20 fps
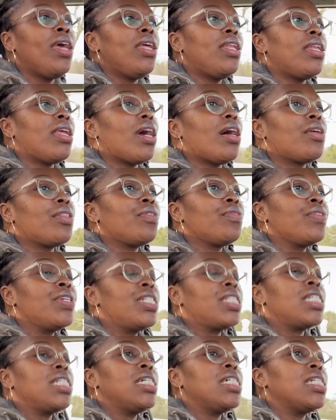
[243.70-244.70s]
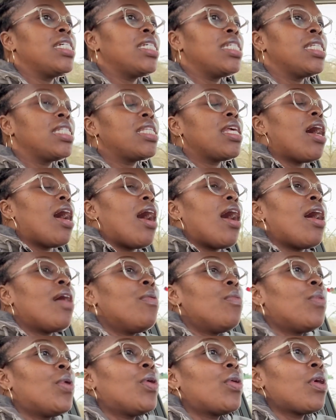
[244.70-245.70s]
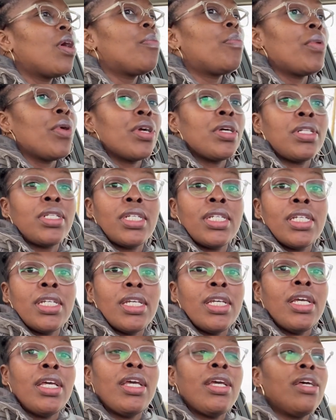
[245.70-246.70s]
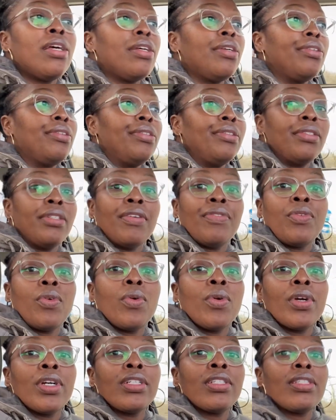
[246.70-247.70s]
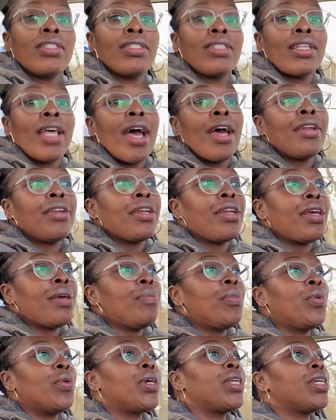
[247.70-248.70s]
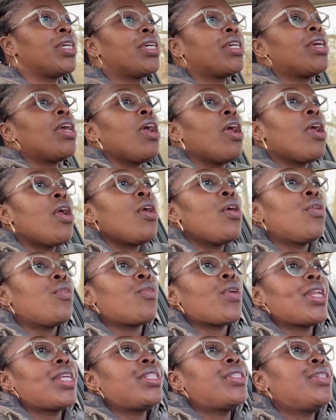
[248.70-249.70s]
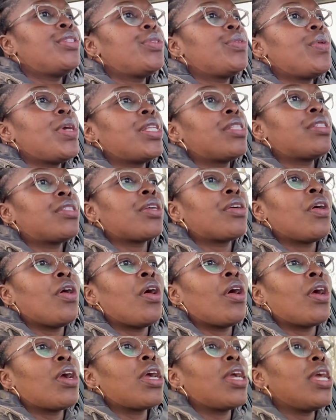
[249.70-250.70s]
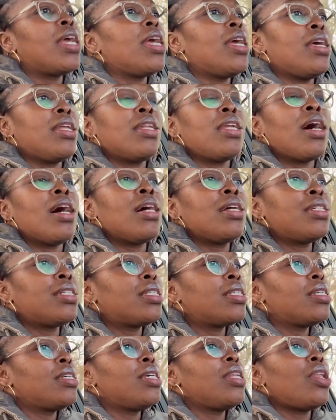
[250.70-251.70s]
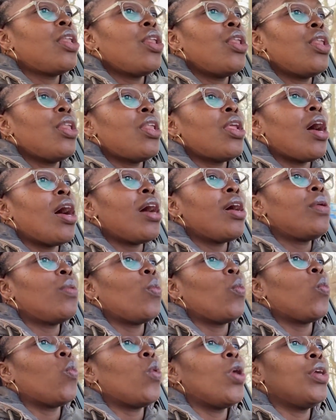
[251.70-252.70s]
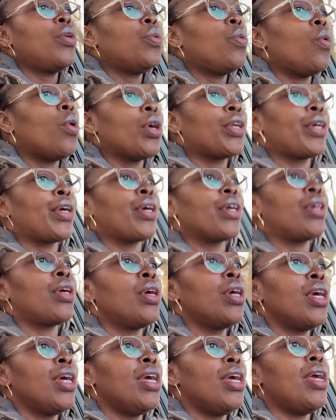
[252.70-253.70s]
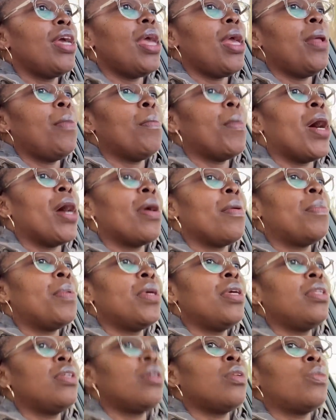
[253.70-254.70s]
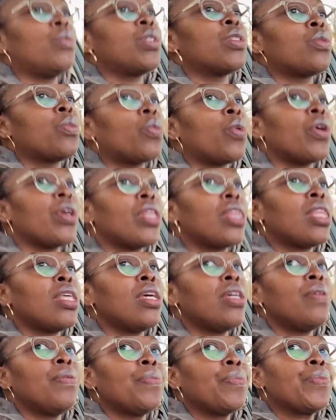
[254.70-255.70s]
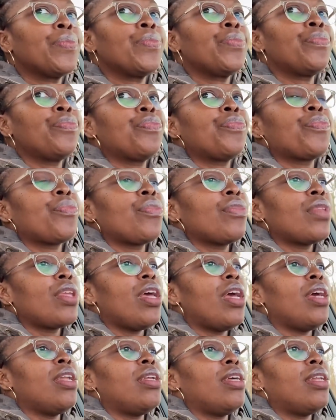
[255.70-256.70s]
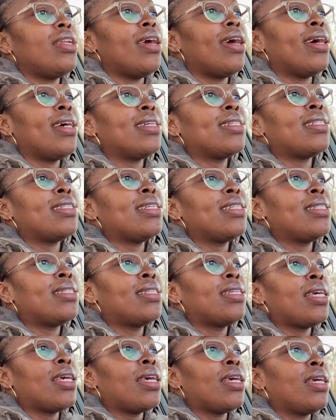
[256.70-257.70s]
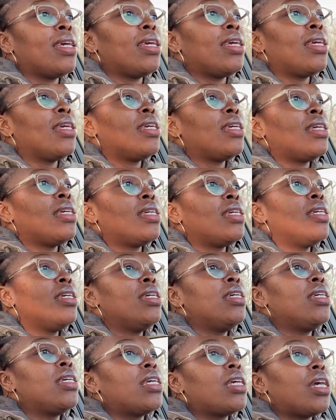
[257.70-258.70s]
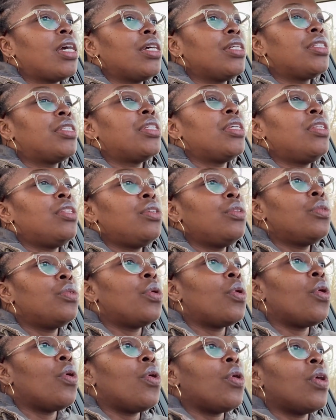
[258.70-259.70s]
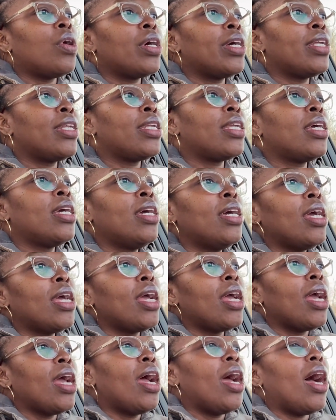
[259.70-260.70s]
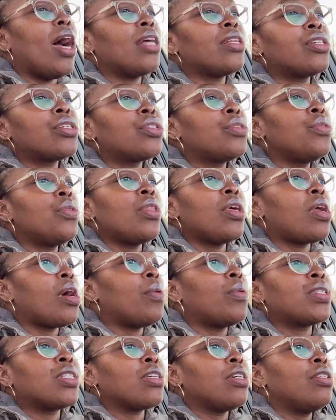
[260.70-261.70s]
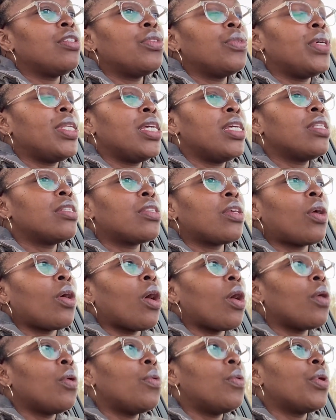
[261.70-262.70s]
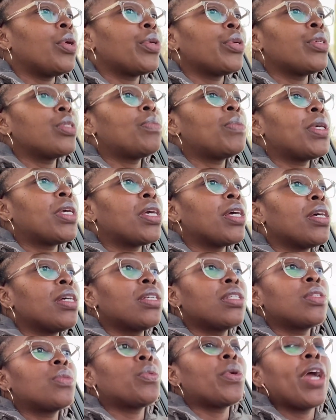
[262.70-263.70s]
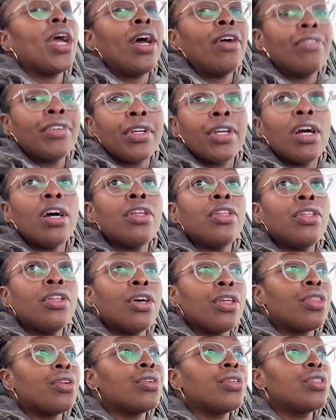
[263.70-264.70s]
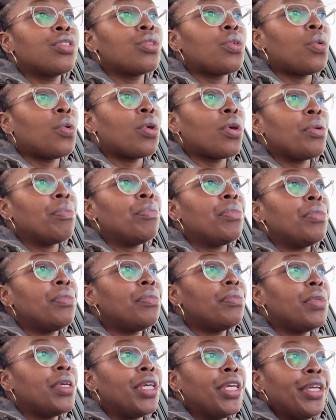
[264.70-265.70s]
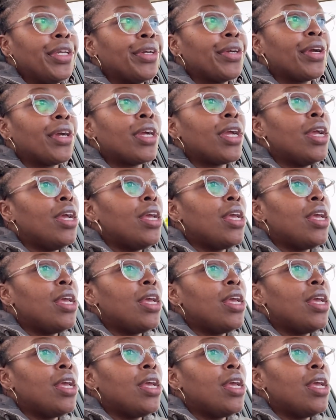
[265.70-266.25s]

Now, the reason is I woke up early, of course, Saturday morning, ready to do Instacart and honestly not one order in my opinion was worth it. And then as the day continued on, I just knew that I wasn't gonna do any Instacart orders because we're having another storm here